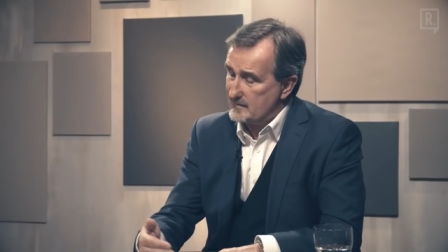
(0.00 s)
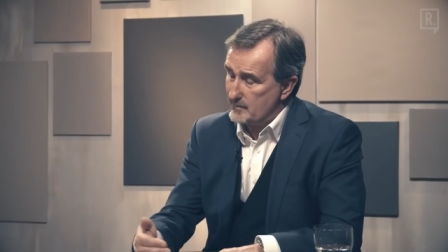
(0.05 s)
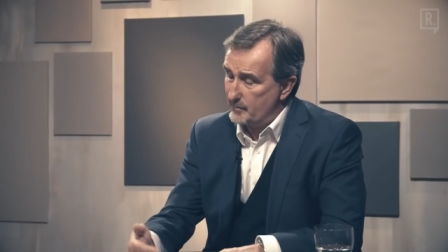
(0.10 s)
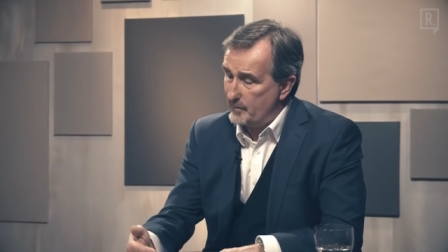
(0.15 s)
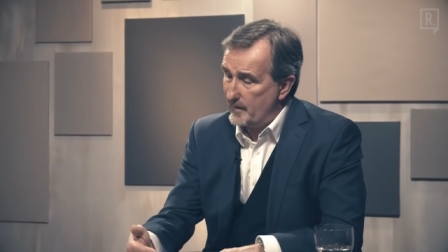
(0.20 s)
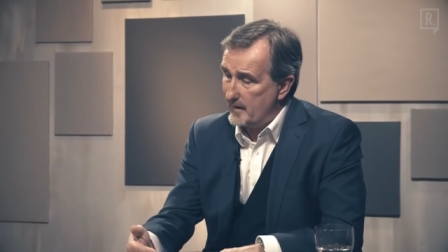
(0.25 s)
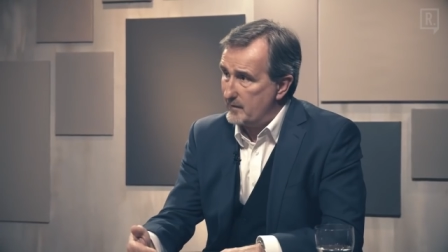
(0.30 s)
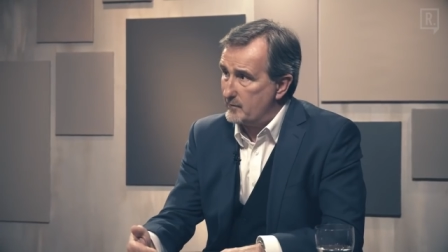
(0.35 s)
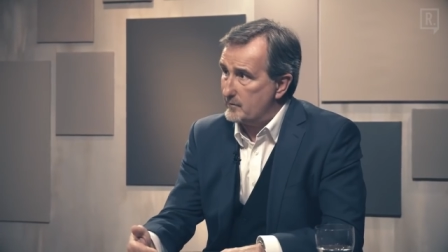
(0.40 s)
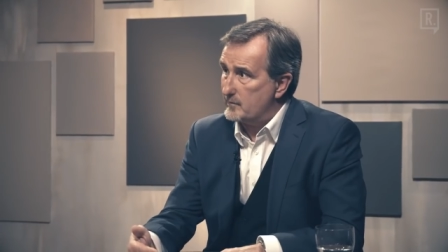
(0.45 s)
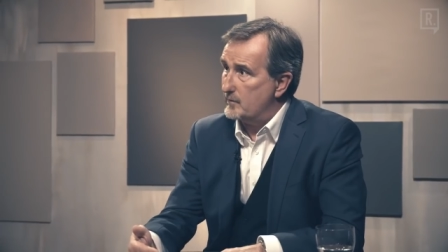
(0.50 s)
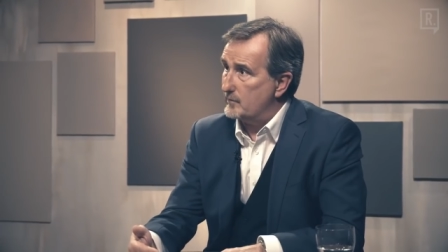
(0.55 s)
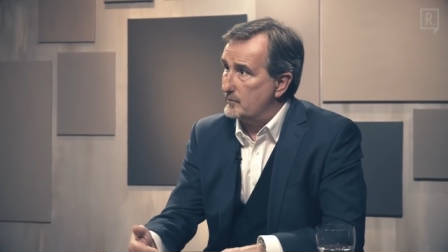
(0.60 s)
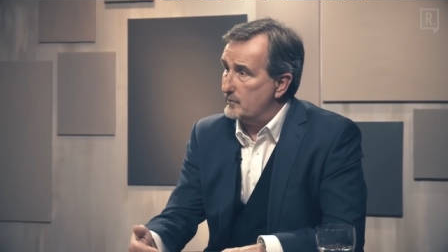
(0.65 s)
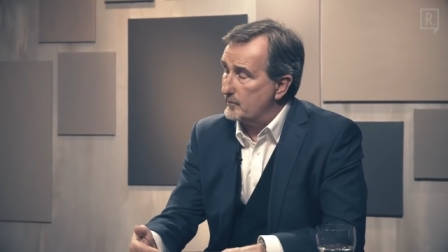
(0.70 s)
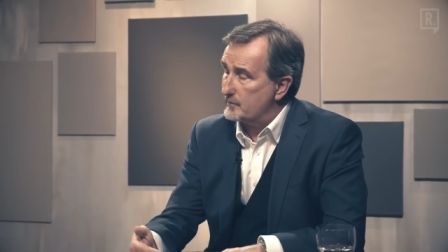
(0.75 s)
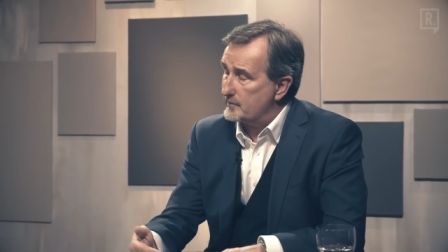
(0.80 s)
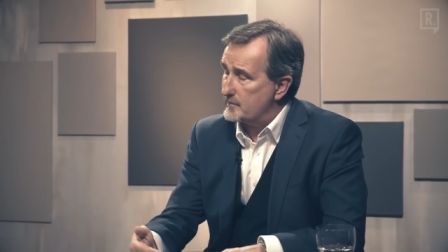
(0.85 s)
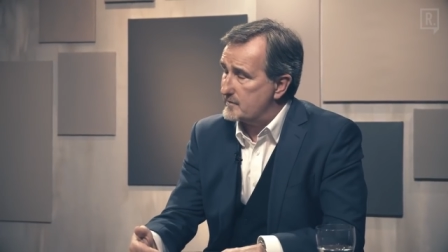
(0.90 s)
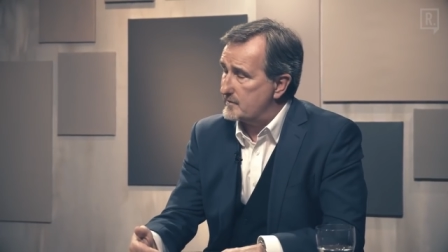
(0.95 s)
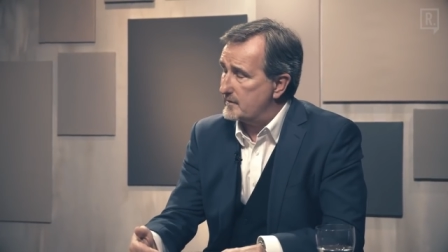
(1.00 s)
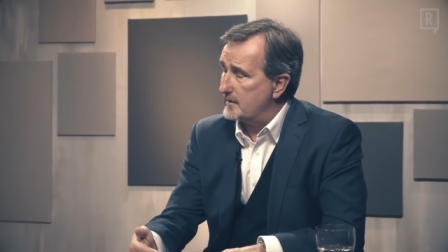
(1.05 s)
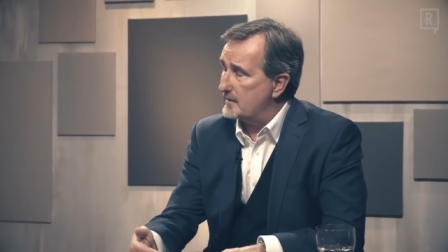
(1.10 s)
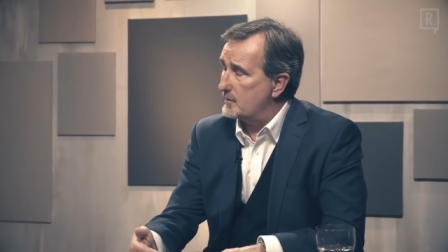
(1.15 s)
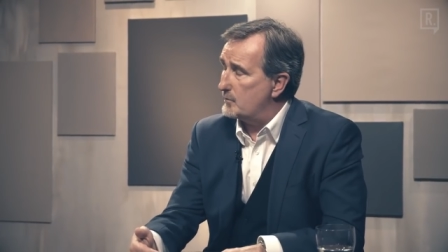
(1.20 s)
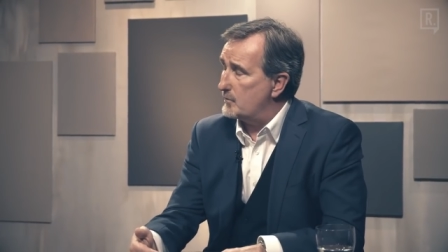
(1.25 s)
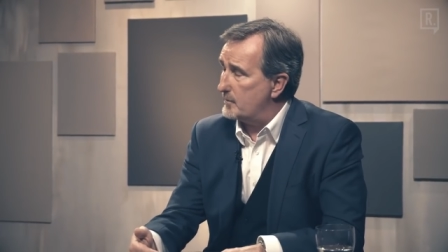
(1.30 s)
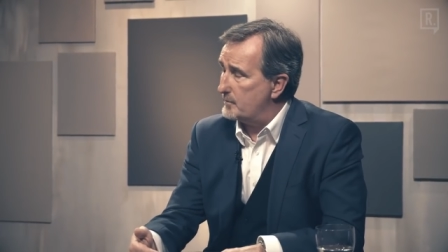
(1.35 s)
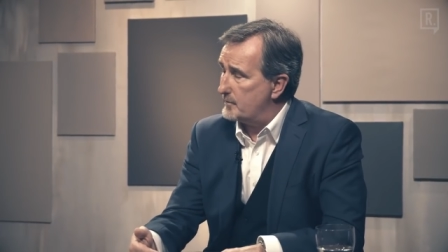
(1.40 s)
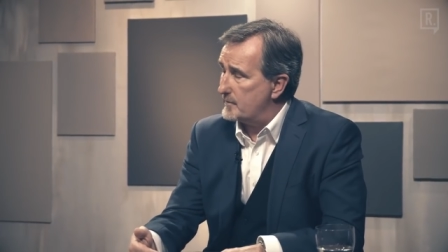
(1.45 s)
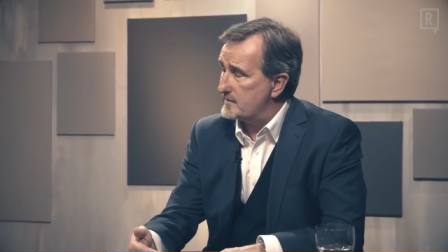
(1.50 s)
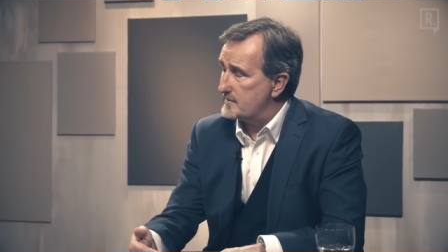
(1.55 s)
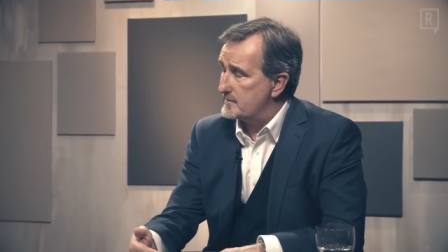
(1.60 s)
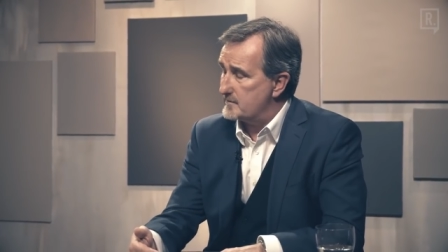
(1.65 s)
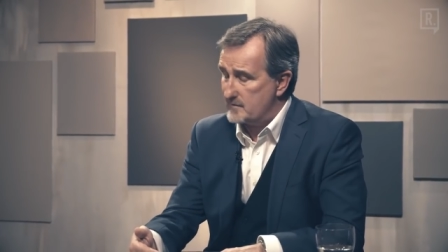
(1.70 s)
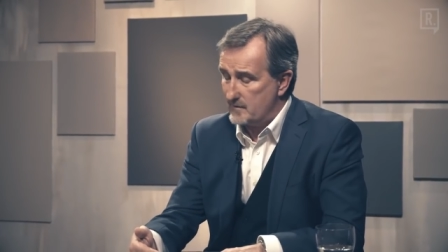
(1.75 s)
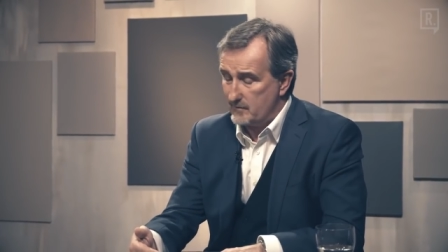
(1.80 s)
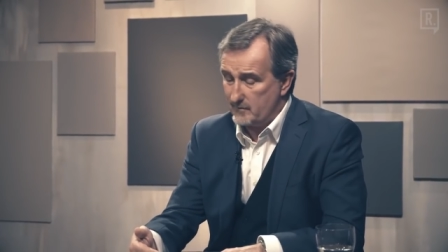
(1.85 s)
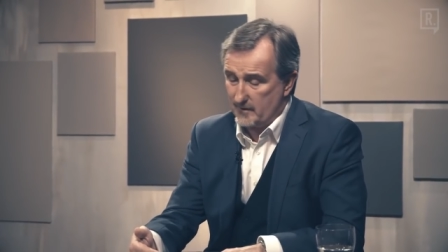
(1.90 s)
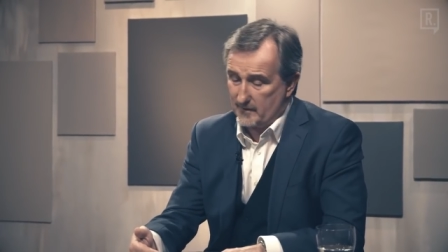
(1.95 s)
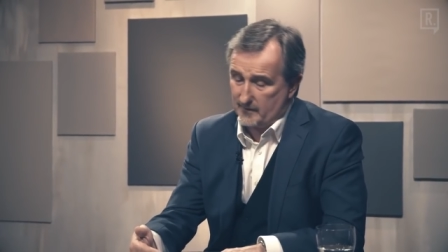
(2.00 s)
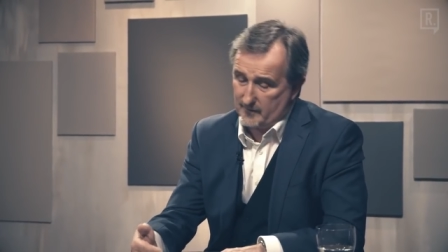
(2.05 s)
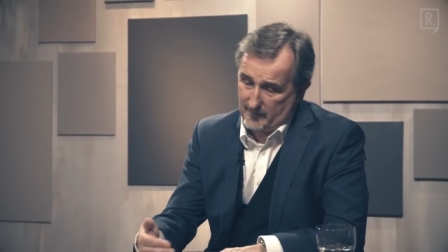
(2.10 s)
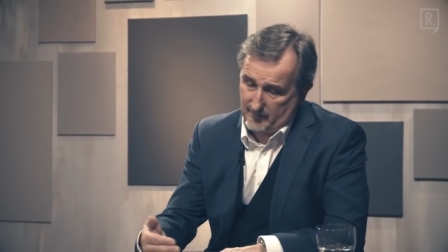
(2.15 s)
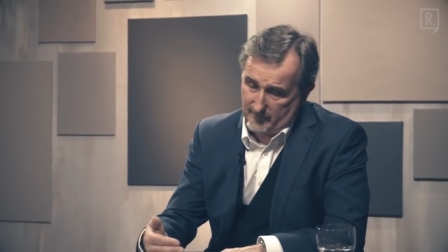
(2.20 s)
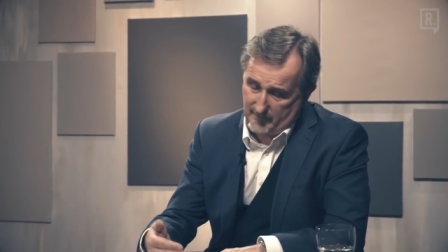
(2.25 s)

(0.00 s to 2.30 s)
It's about understanding what business you're in.